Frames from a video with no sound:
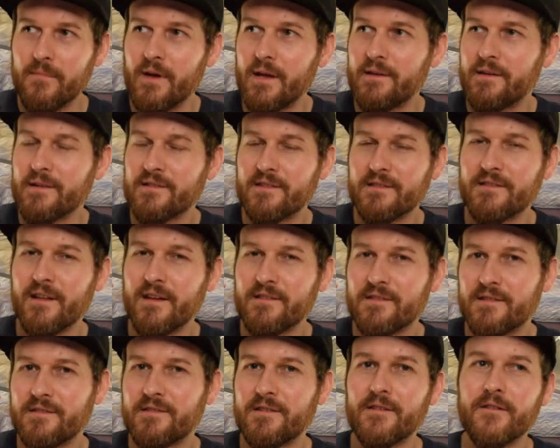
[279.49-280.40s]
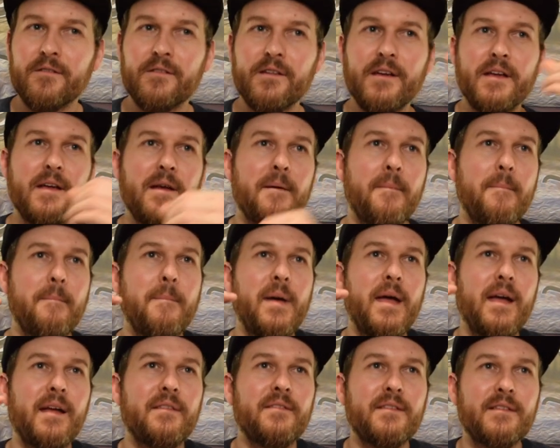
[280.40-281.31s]
it doesn't necessarily
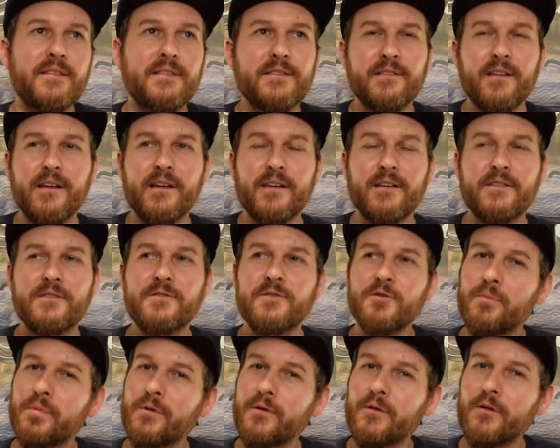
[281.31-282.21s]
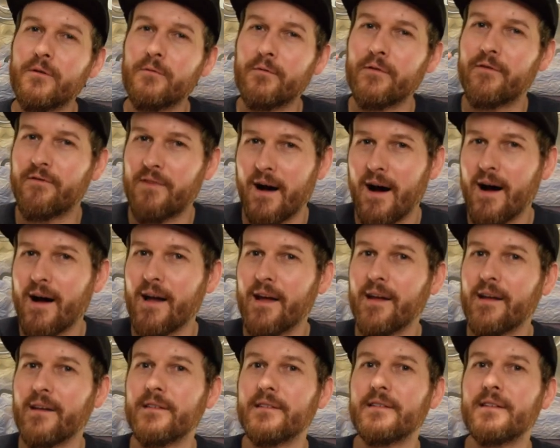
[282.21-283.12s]
make this like super
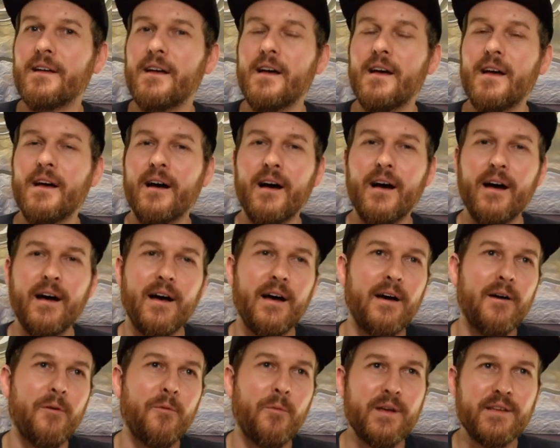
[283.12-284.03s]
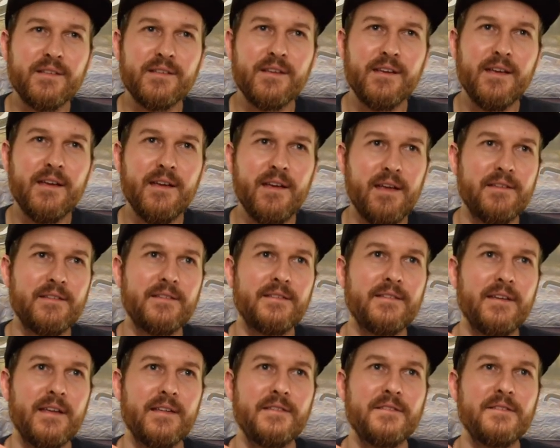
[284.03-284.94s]
refined uh, whiskey.
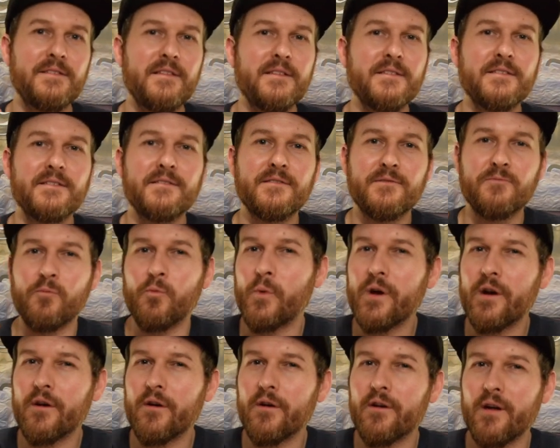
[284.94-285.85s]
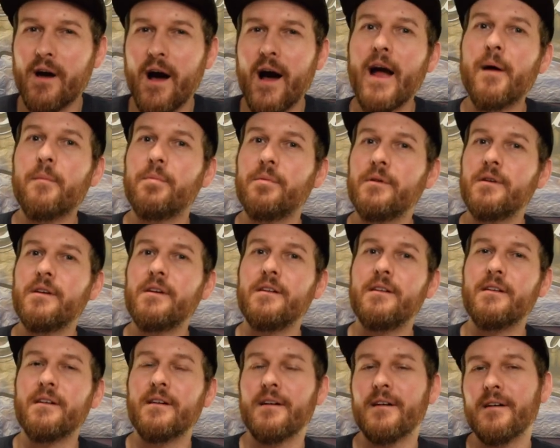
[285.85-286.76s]
It's it's this weird
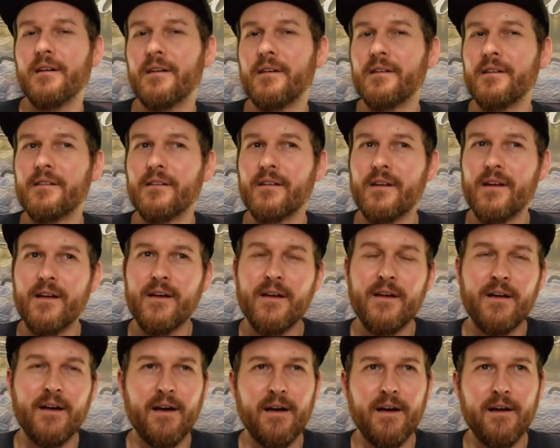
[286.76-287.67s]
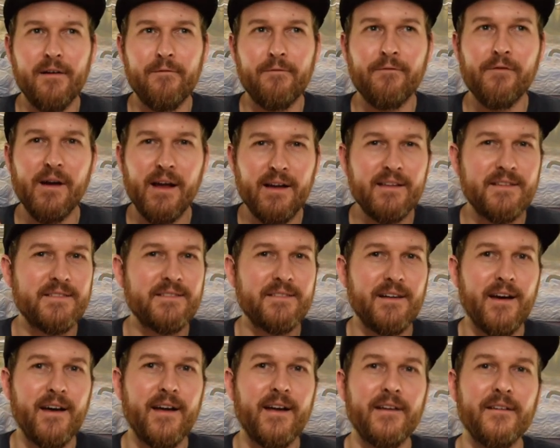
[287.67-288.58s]
hybrid uh, uh,
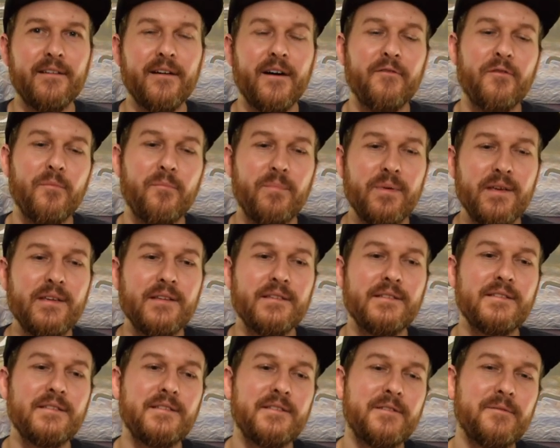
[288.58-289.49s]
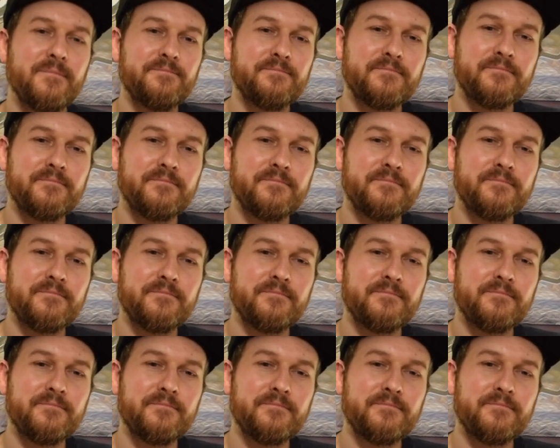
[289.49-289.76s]
Frankenstein of a beast.